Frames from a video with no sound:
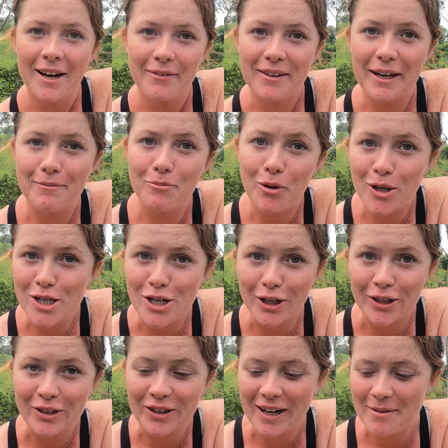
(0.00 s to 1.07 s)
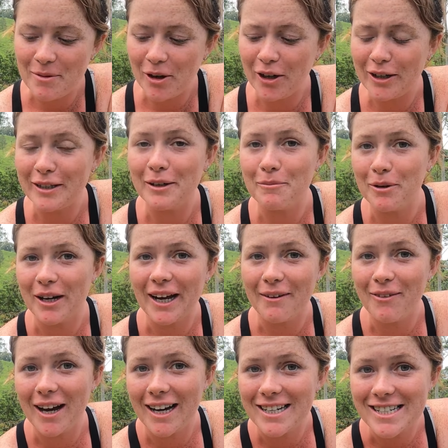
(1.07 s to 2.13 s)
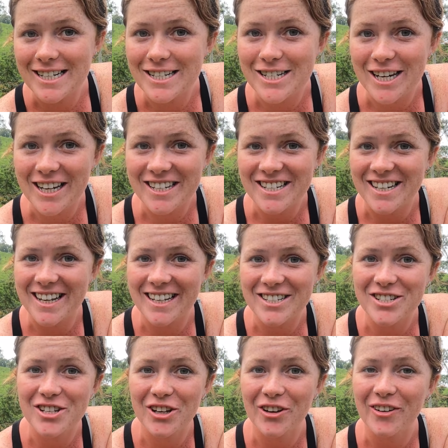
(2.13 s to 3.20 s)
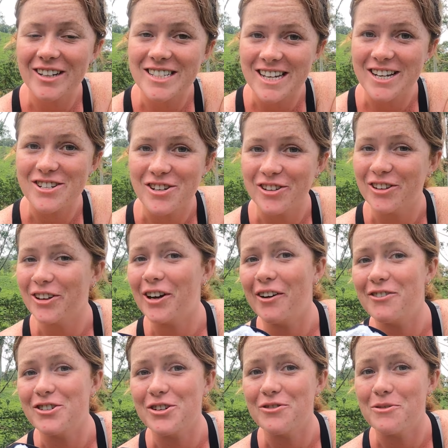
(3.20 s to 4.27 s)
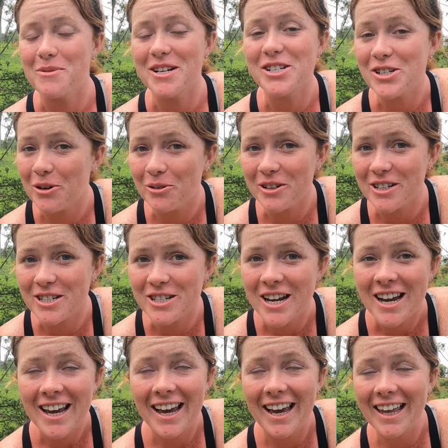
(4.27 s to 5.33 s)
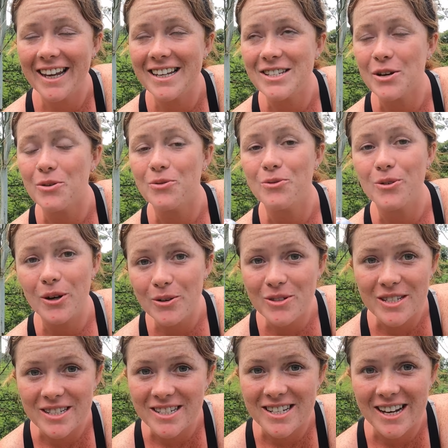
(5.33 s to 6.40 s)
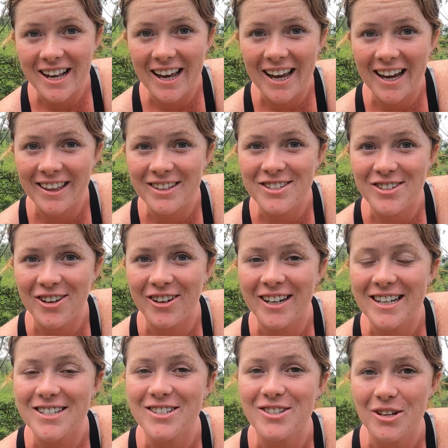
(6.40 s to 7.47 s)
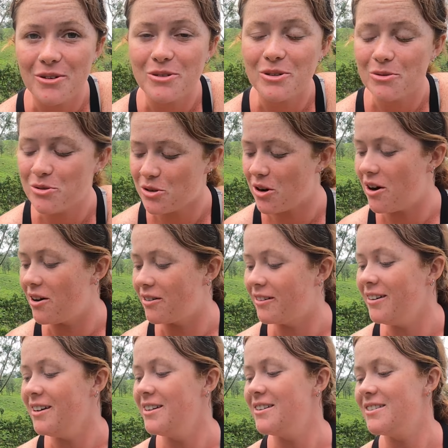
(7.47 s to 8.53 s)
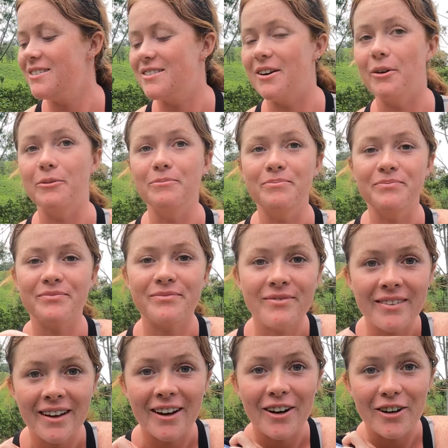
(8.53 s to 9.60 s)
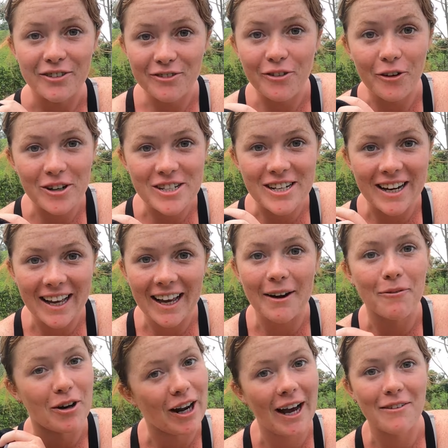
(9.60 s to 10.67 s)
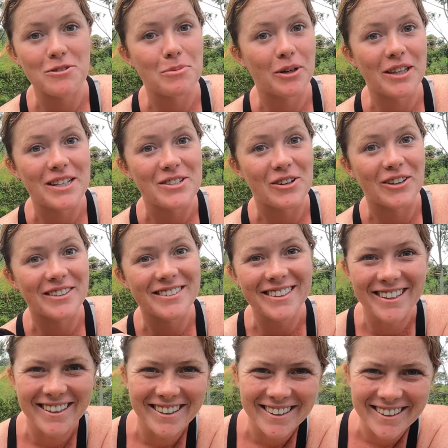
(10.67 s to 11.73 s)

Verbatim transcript: I'm getting more sun cream on, but I am actually changing into a t-shirt that covers over my shoulders. It is roasting today and the sun is so, so strong. So, unfortunately, I'm gonna have to put this on.